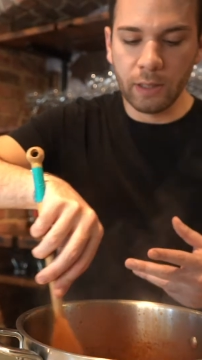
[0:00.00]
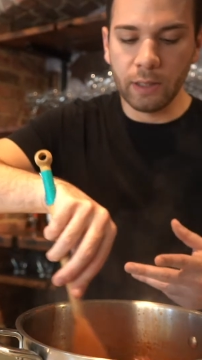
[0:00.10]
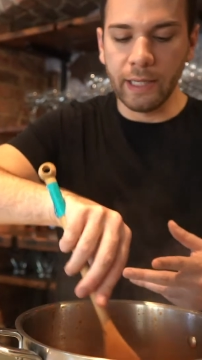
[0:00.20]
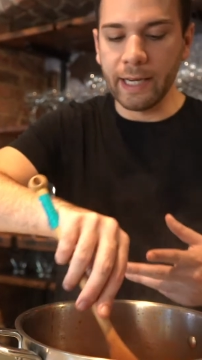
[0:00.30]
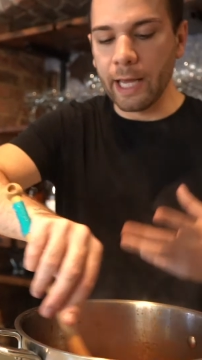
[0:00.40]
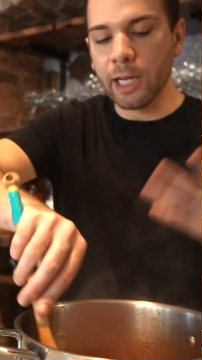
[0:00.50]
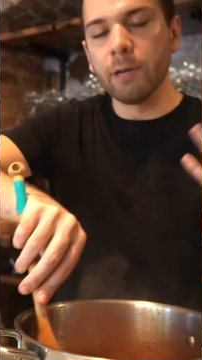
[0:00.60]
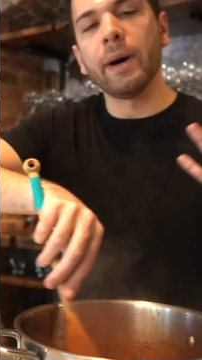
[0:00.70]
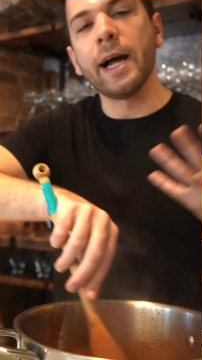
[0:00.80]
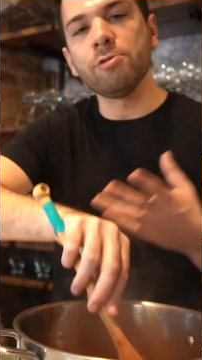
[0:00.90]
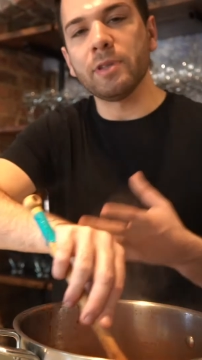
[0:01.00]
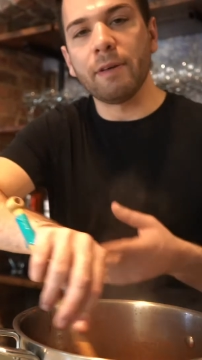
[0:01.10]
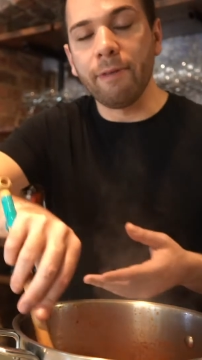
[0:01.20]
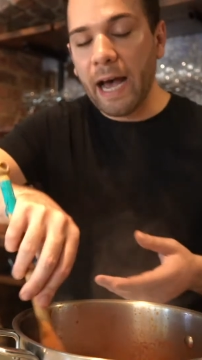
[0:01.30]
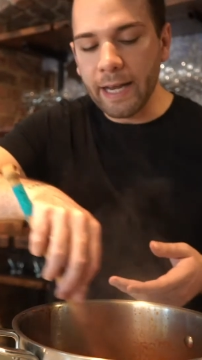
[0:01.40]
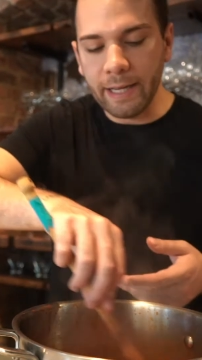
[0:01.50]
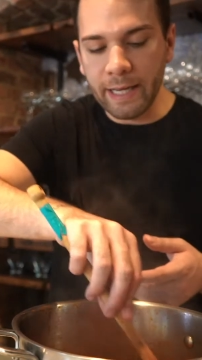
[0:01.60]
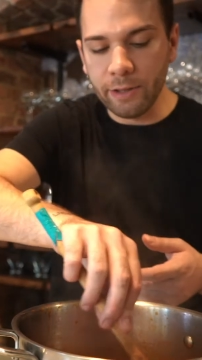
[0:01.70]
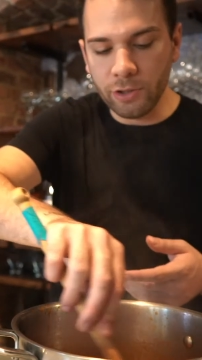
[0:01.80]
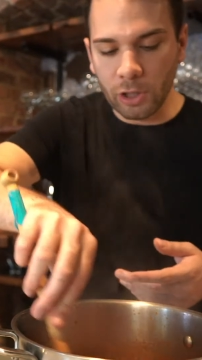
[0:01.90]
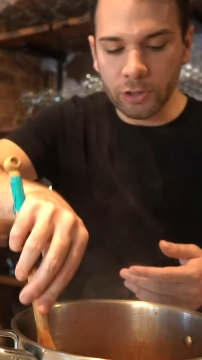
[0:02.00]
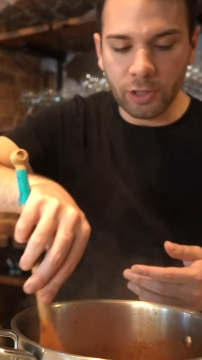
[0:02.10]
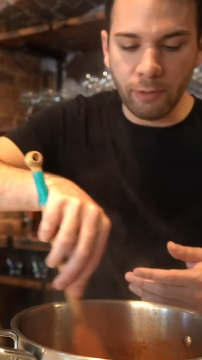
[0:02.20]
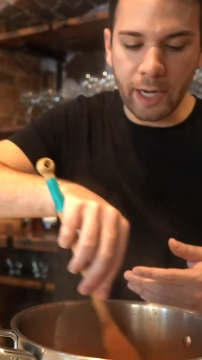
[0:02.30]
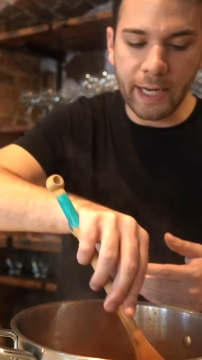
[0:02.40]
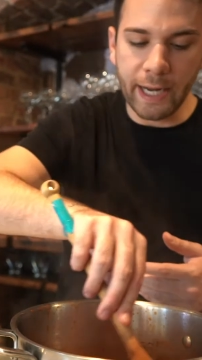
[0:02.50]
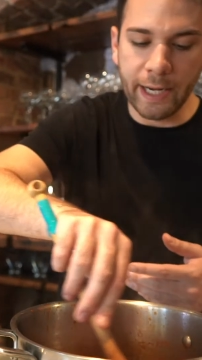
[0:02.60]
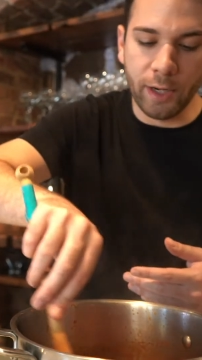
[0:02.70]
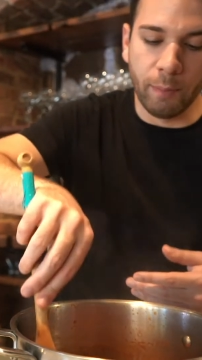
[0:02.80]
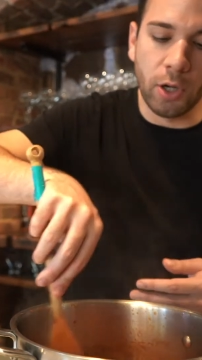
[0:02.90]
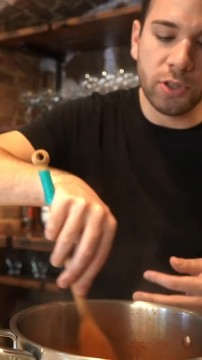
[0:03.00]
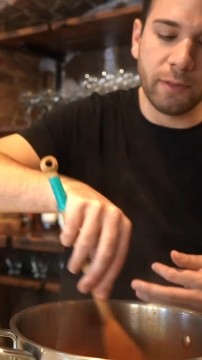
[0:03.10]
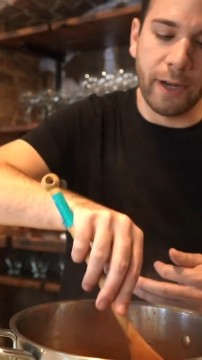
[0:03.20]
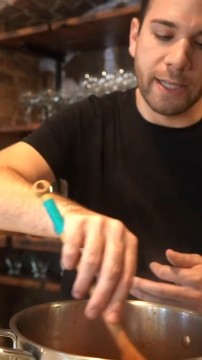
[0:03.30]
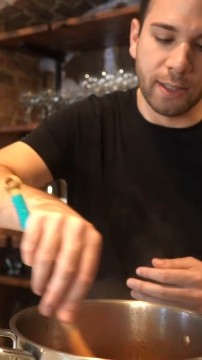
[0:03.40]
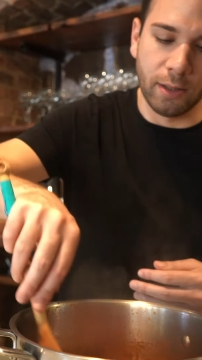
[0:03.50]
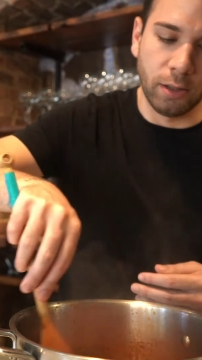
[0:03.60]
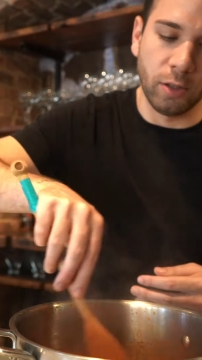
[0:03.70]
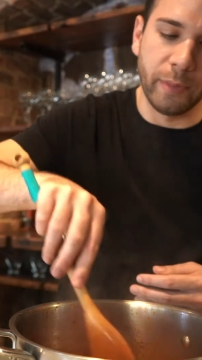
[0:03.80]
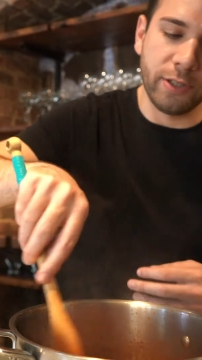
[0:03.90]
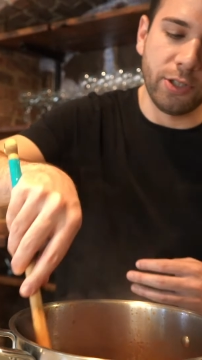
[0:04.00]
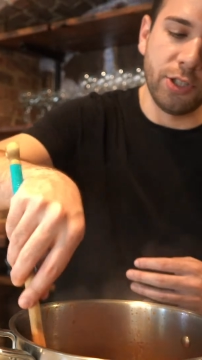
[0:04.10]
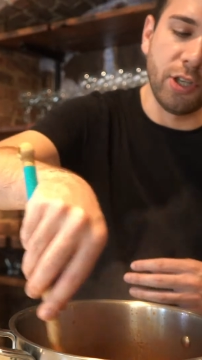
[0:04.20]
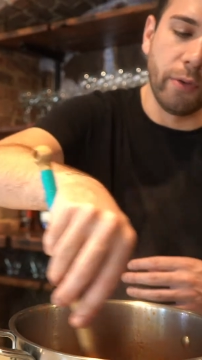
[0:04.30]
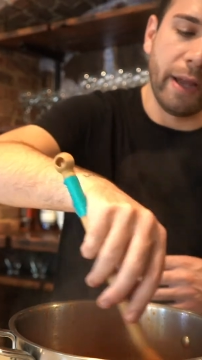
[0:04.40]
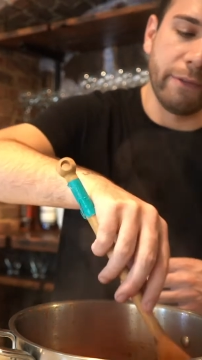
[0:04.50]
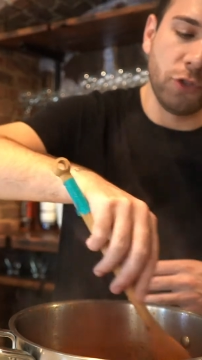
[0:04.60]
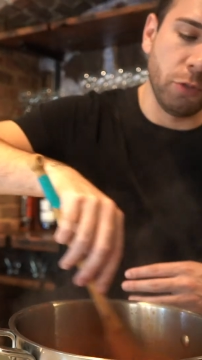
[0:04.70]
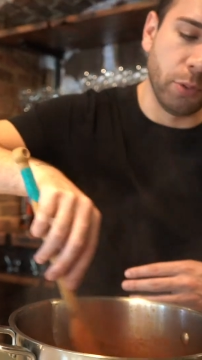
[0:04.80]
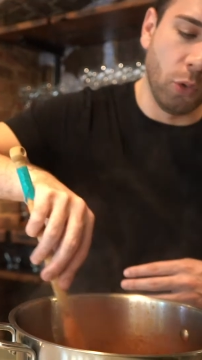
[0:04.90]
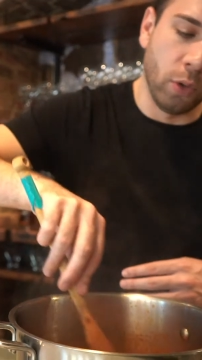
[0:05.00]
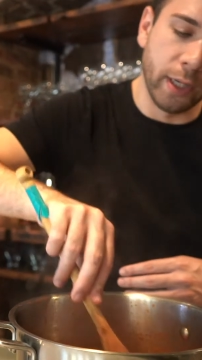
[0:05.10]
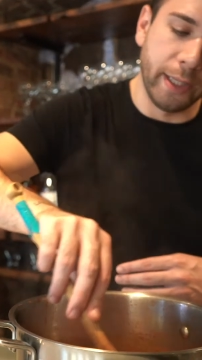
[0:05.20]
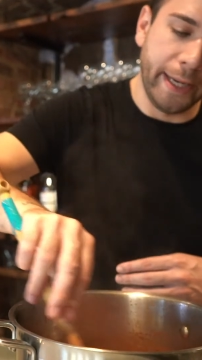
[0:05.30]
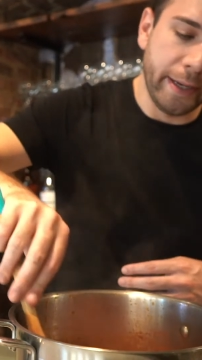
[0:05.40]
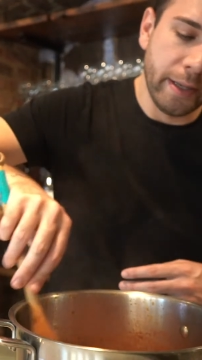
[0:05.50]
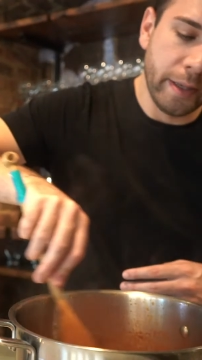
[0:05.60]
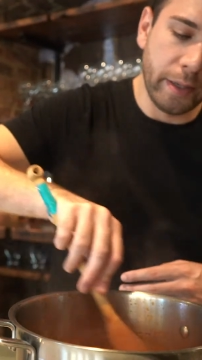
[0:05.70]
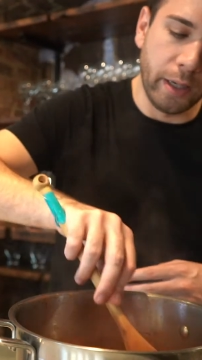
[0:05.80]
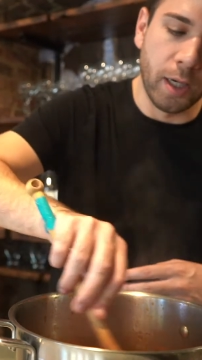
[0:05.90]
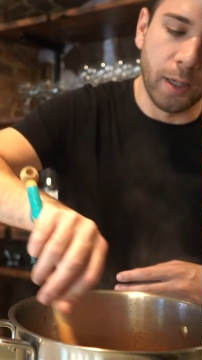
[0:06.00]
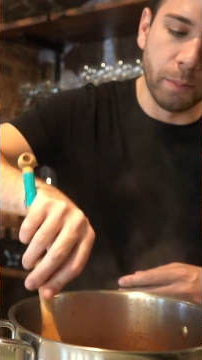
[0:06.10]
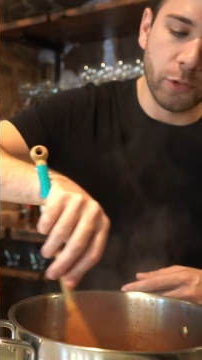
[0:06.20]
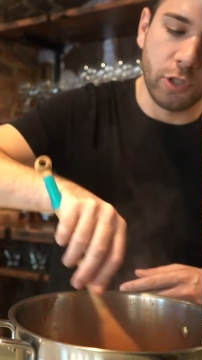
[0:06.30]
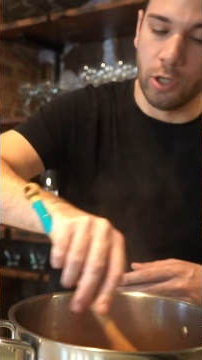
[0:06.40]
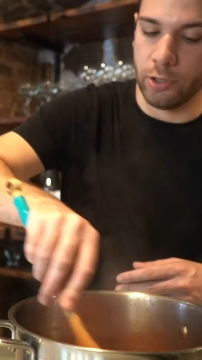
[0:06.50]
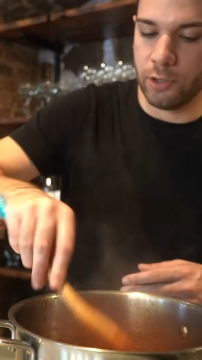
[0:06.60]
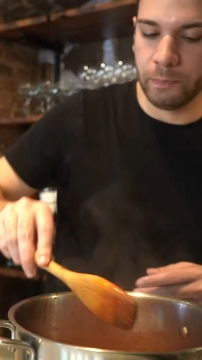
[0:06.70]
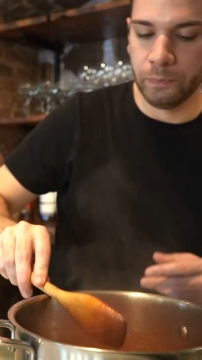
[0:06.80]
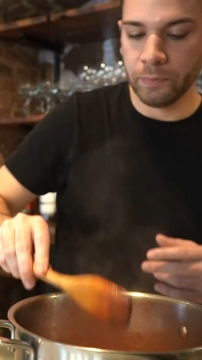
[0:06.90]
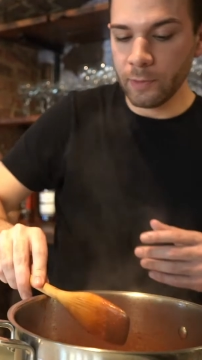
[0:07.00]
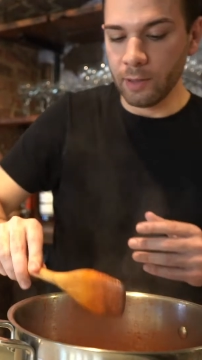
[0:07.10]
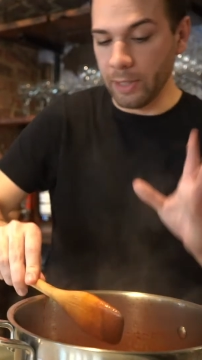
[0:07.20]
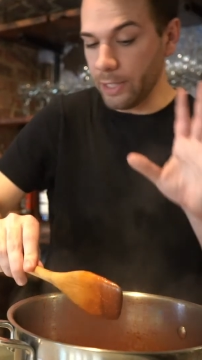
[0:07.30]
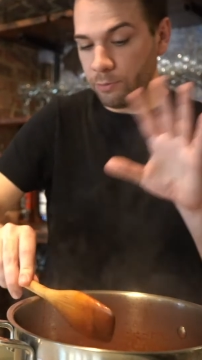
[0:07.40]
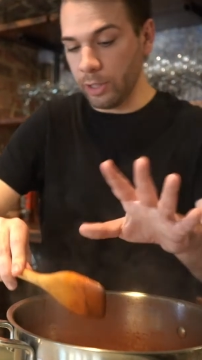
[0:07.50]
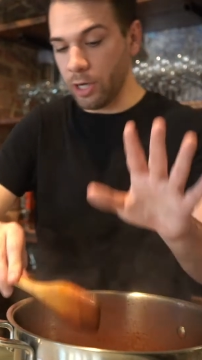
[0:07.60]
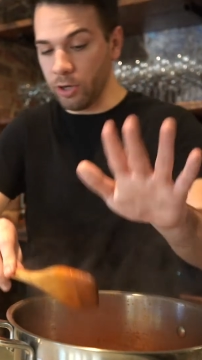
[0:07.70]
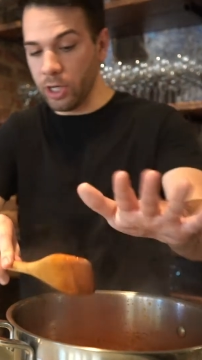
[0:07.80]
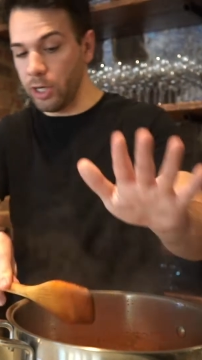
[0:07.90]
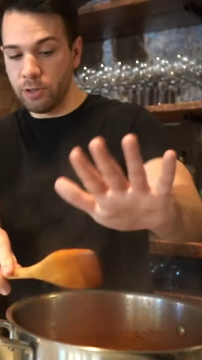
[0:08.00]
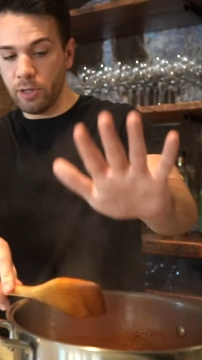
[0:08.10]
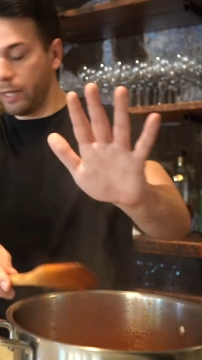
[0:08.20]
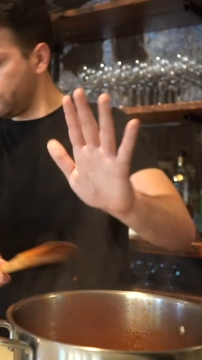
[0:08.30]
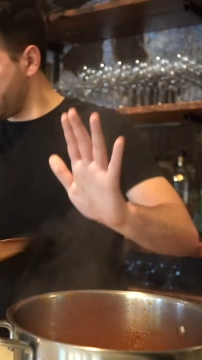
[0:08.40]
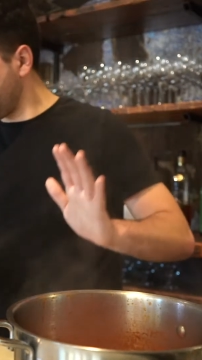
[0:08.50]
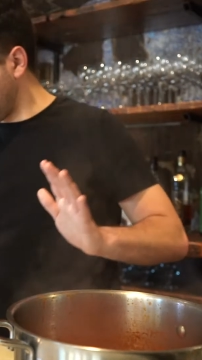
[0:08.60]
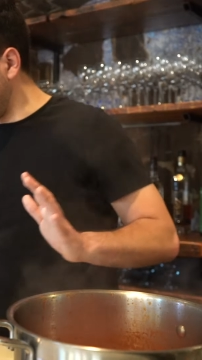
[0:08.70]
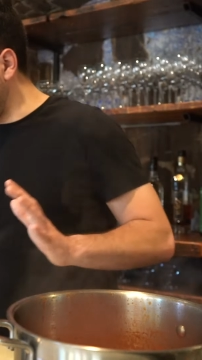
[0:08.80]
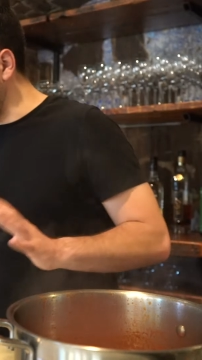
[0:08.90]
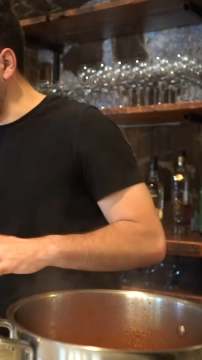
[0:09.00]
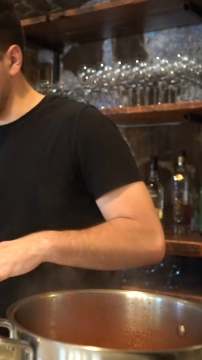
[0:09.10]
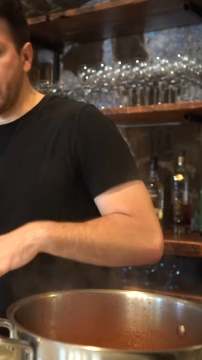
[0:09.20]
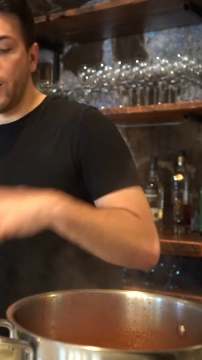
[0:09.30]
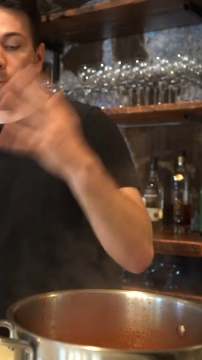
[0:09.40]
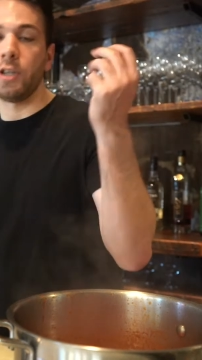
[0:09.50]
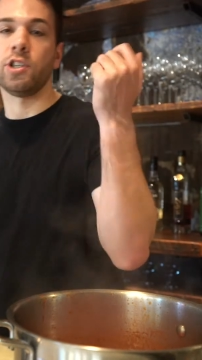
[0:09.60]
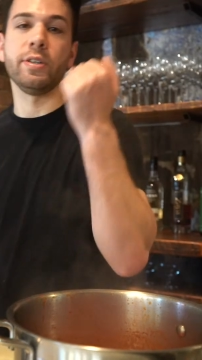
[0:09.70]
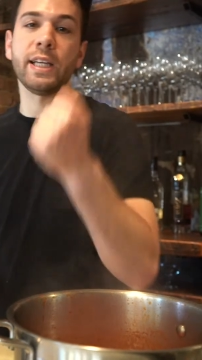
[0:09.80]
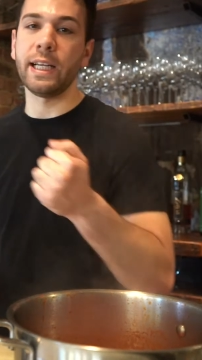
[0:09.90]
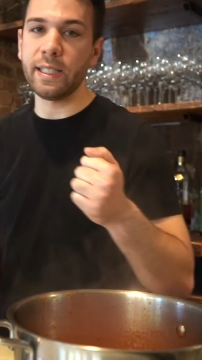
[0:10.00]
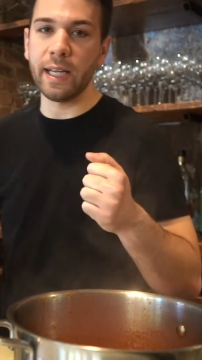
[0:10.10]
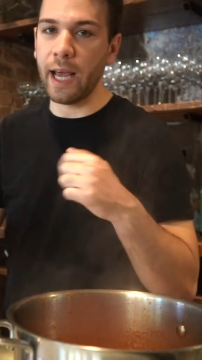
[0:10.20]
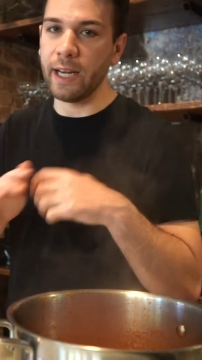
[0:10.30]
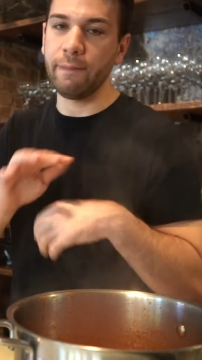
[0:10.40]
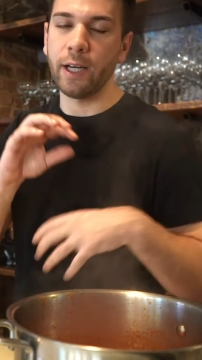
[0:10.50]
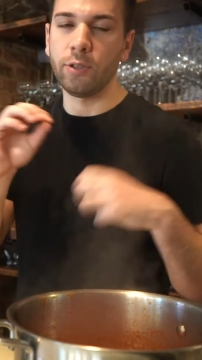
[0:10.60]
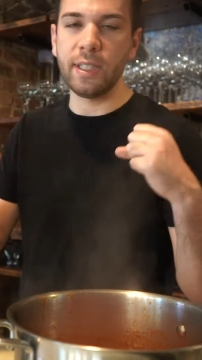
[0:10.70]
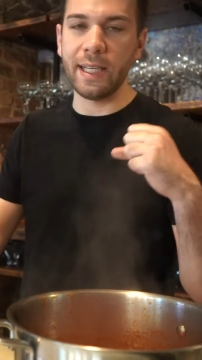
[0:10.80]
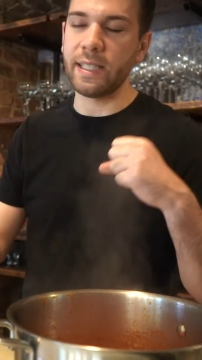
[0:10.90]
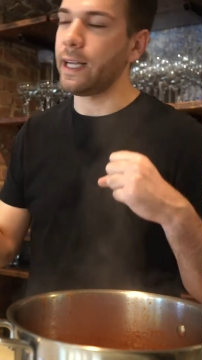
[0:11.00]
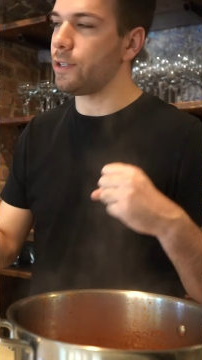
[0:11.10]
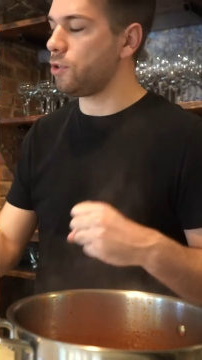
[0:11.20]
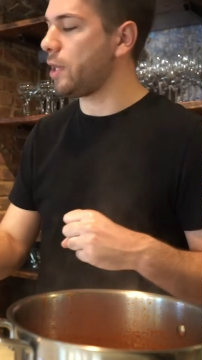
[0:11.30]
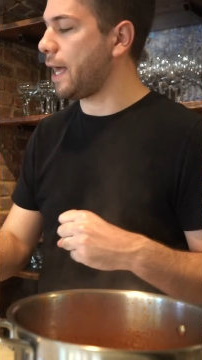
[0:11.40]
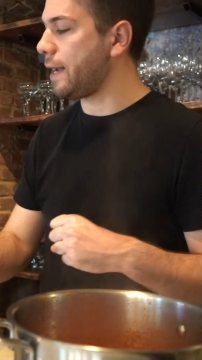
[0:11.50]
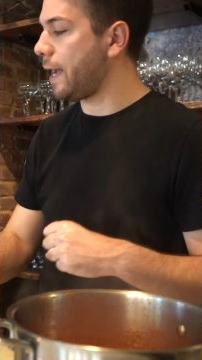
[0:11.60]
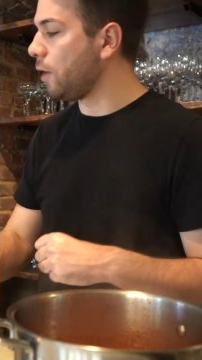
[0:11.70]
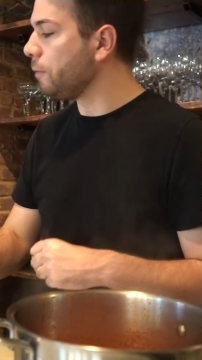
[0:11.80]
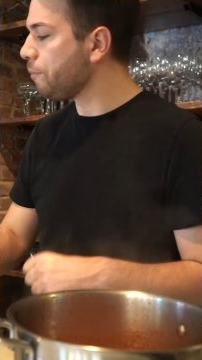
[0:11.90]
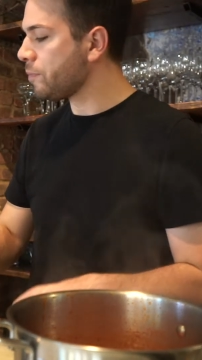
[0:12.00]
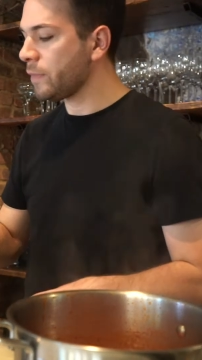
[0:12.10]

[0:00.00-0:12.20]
it combines with the fat in the sauce already, and it emulsifies it a little bit so you don't have a super oily sauce. But that's really all needed. So that looks great as it is right now. Make sure you taste it. Any final seasonings, do that now.